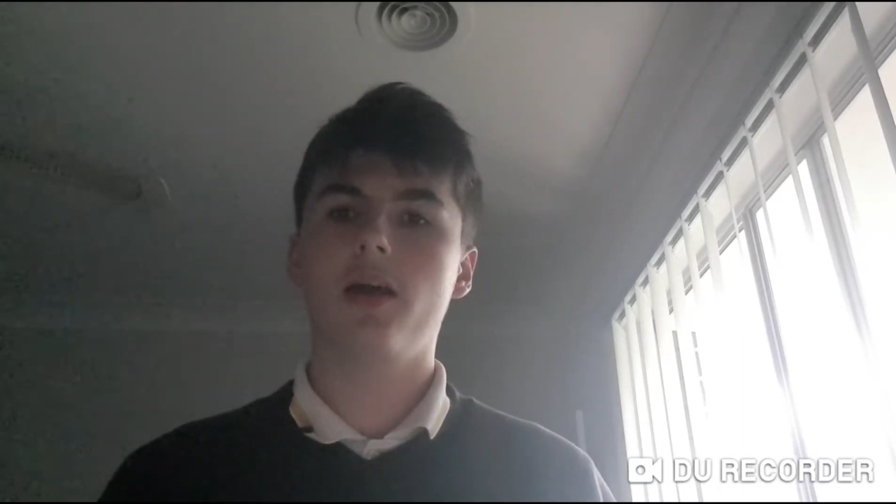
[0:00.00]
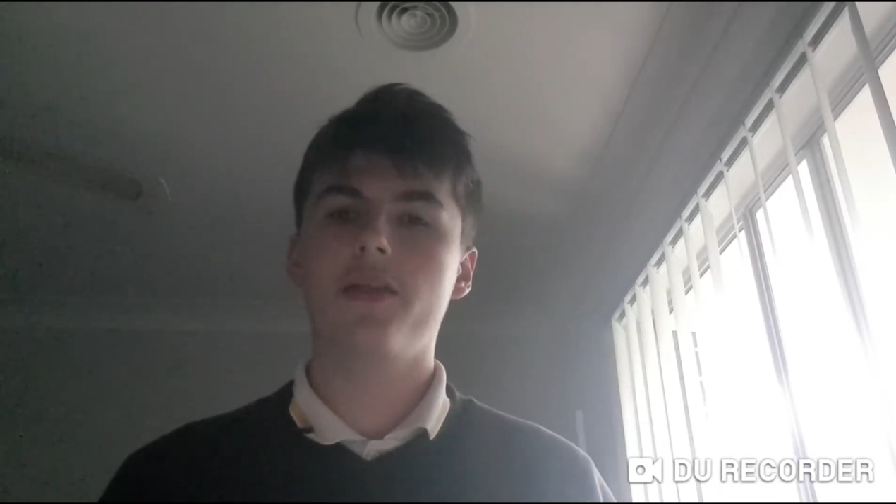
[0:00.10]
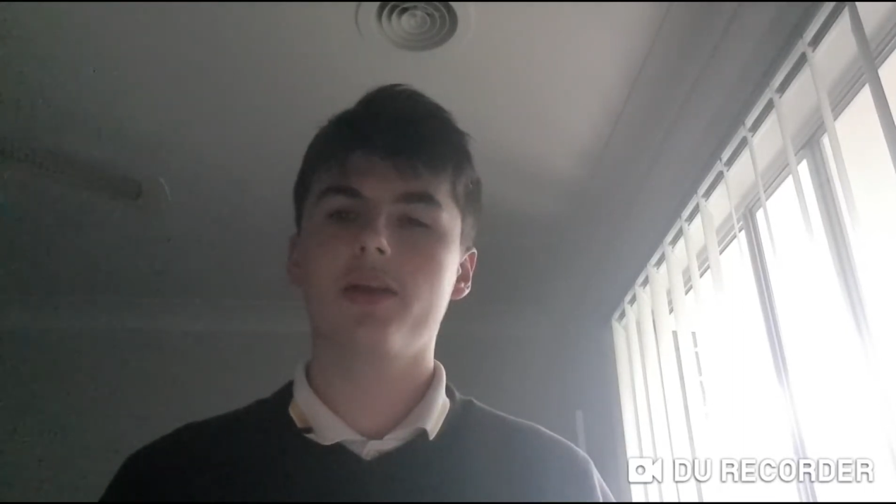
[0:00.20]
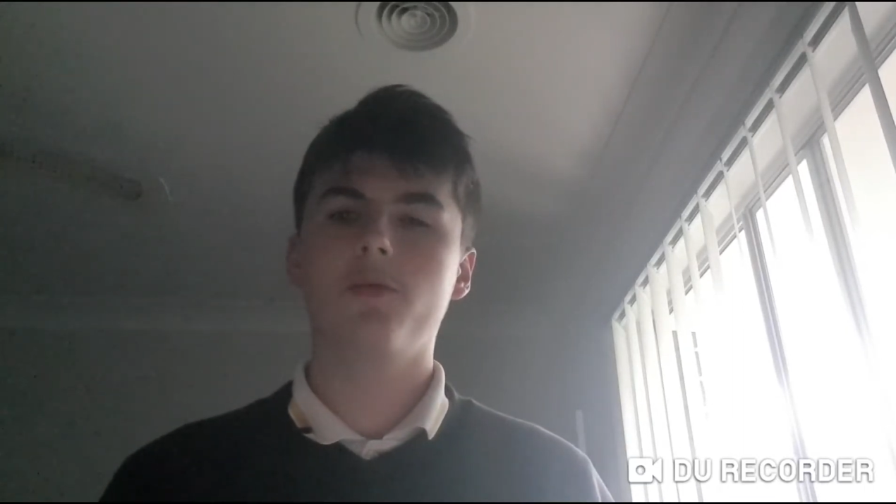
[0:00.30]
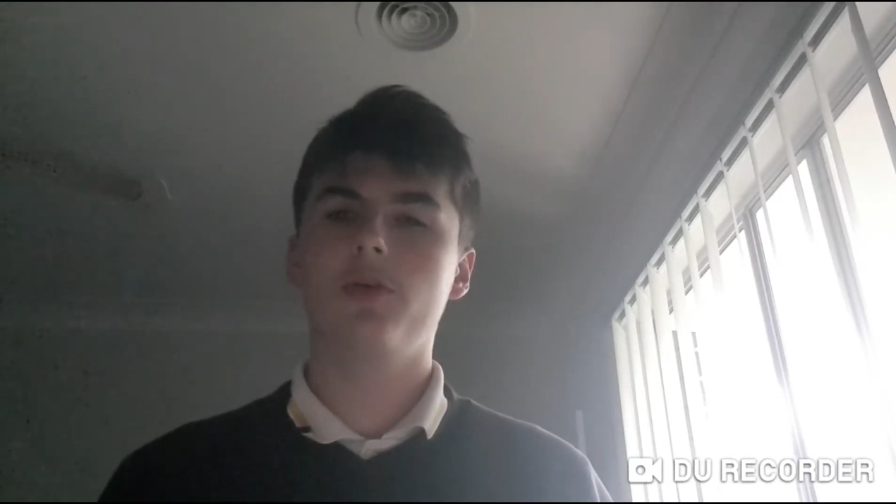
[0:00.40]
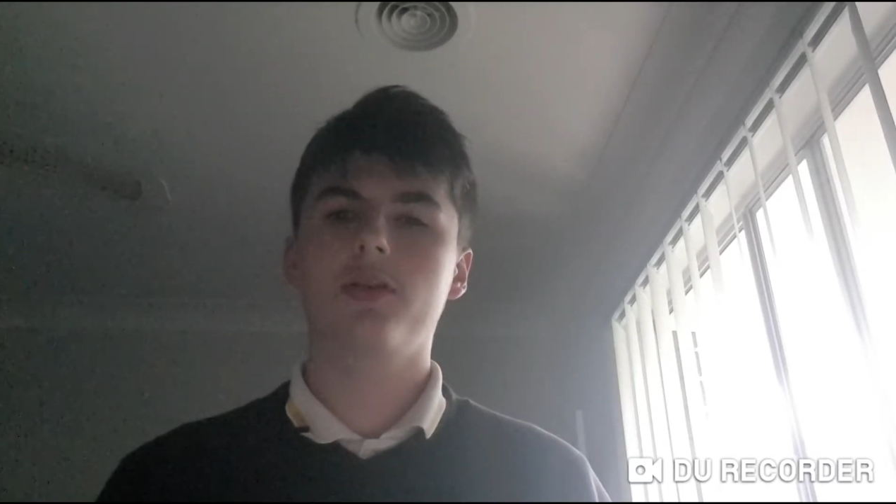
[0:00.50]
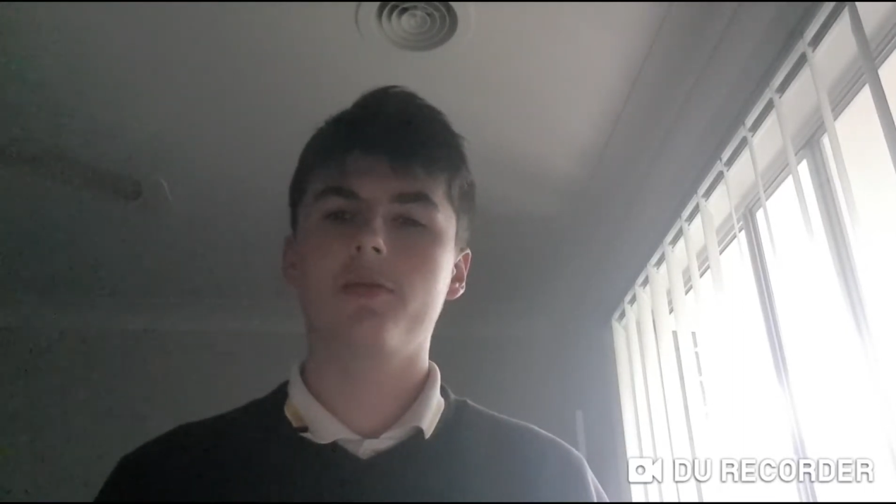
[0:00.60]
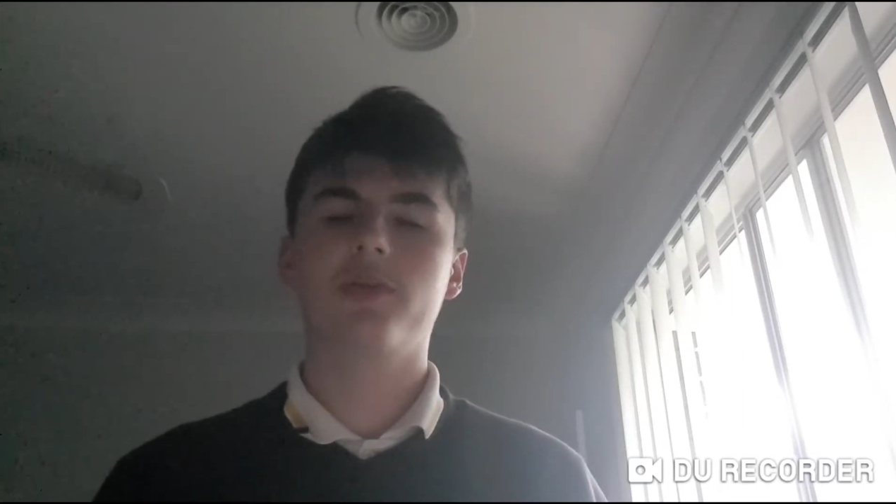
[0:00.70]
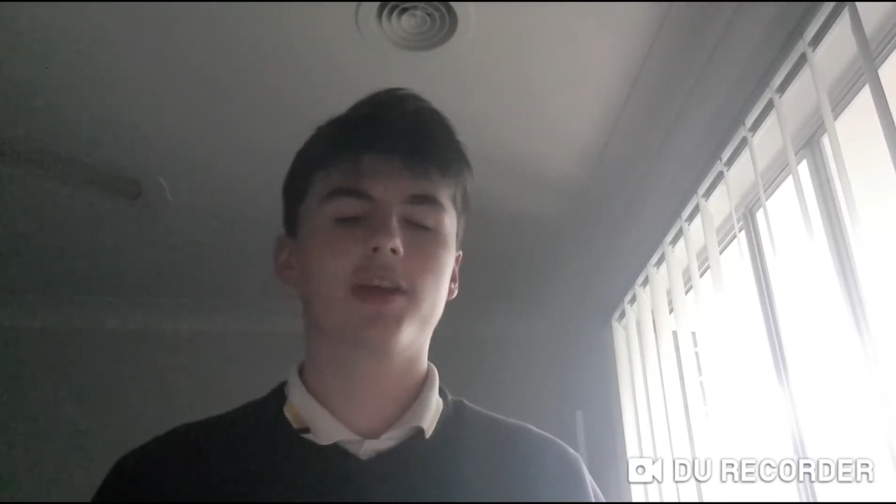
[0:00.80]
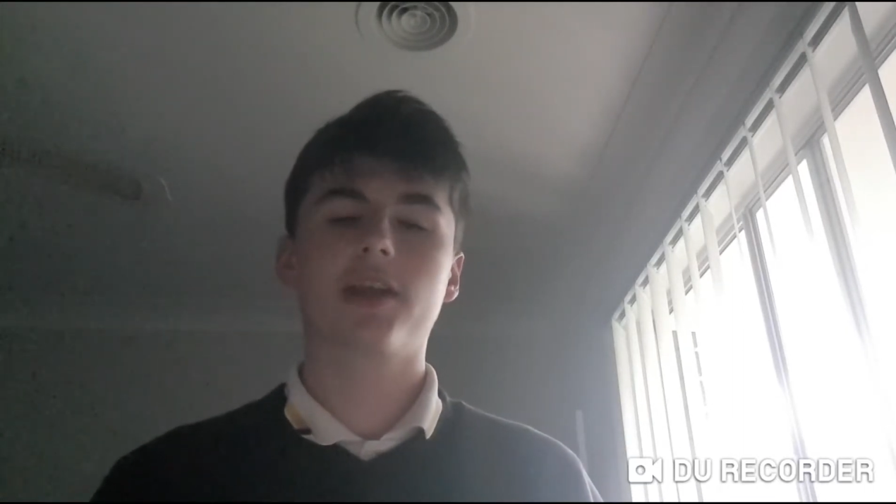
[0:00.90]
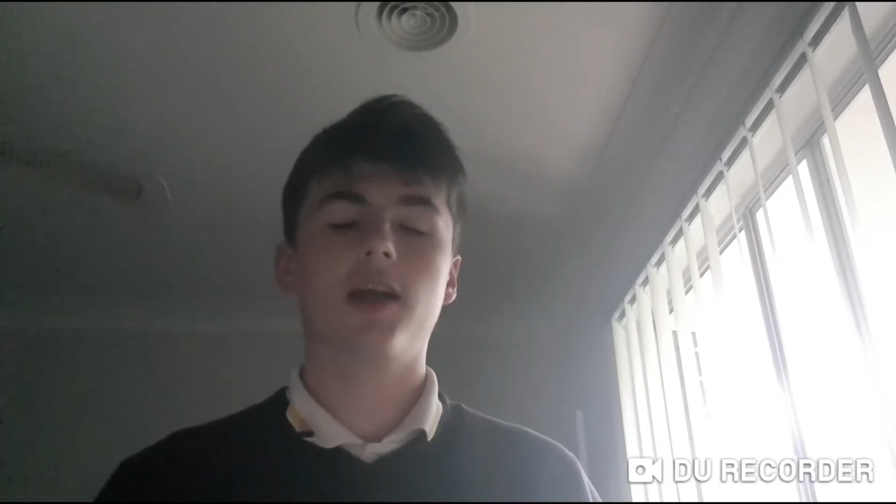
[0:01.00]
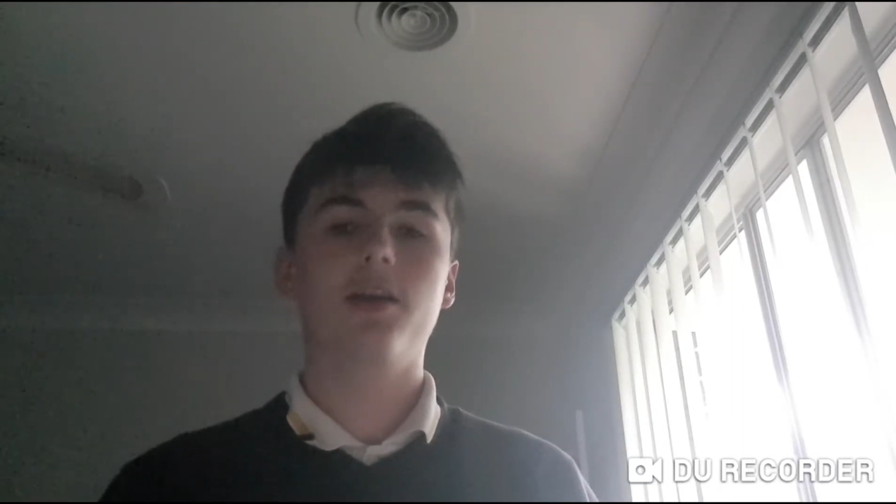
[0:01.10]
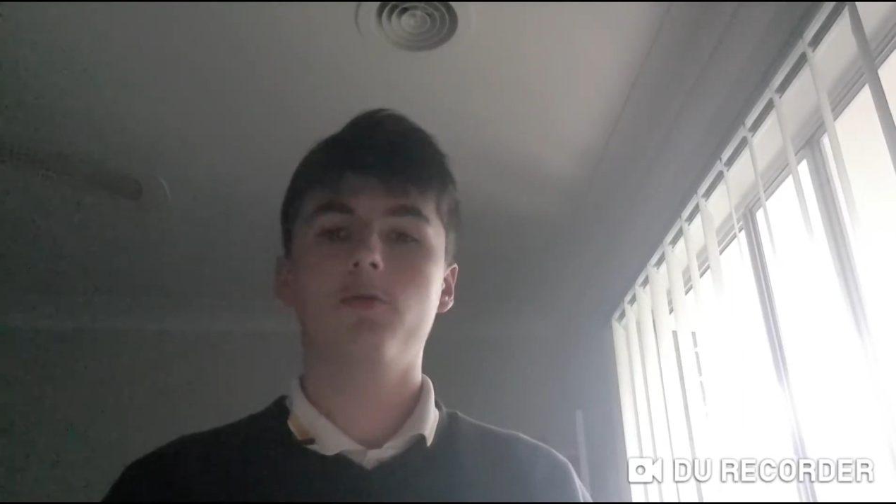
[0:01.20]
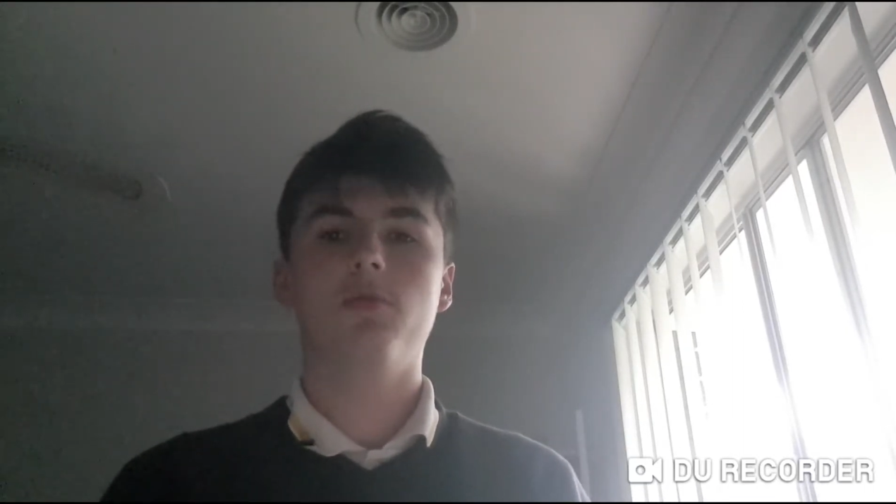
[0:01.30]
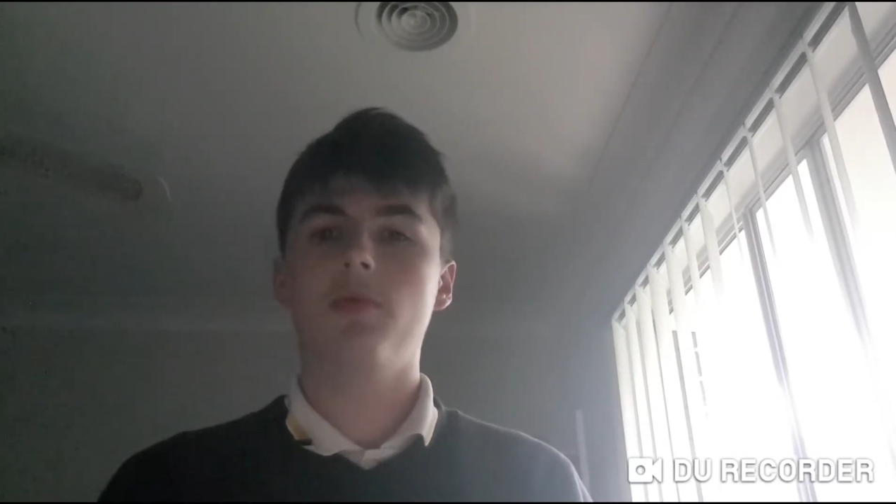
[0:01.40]
I think it was something like that. I
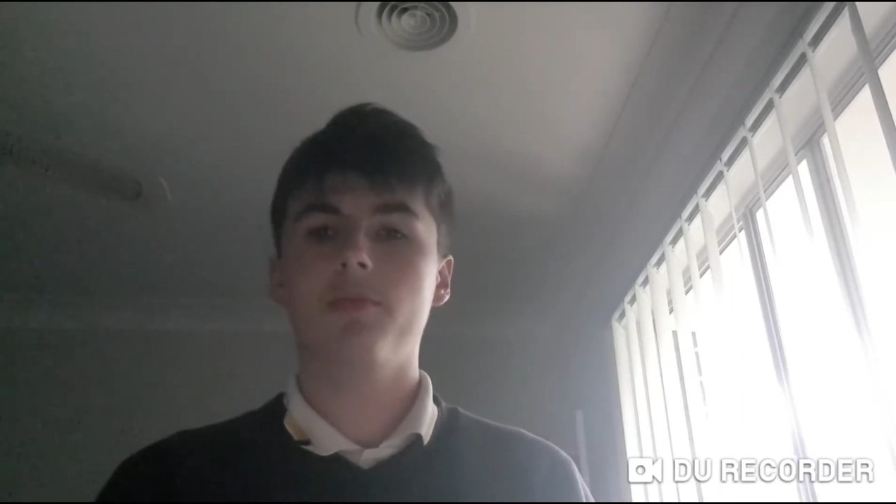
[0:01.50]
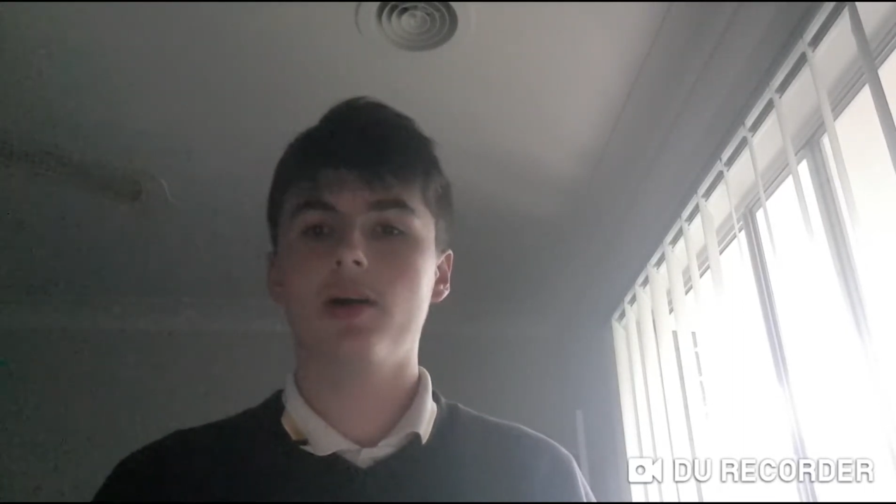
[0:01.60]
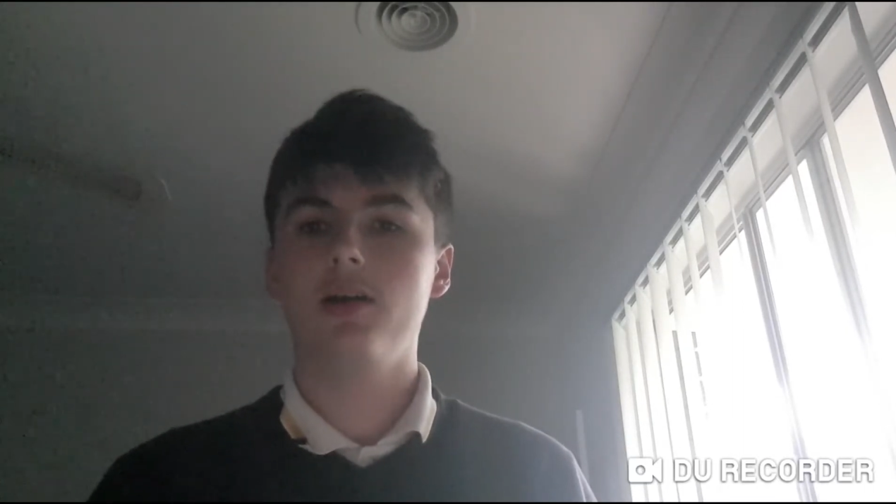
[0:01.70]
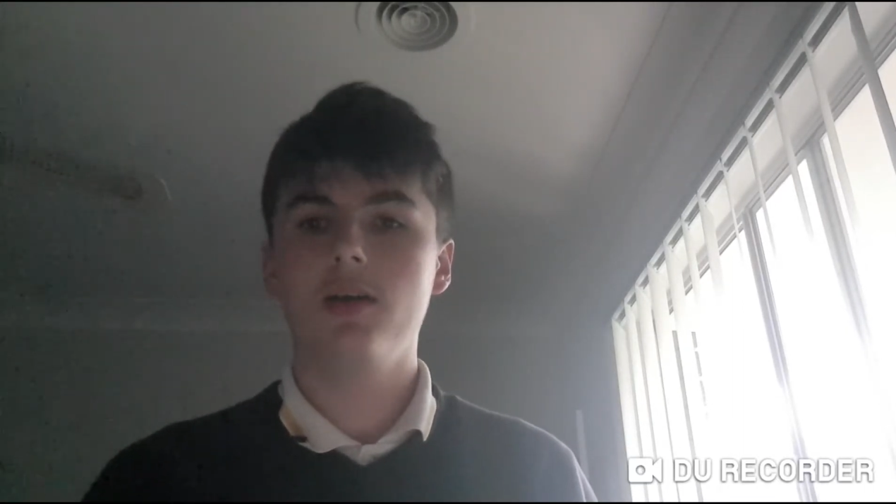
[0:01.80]
don't remember.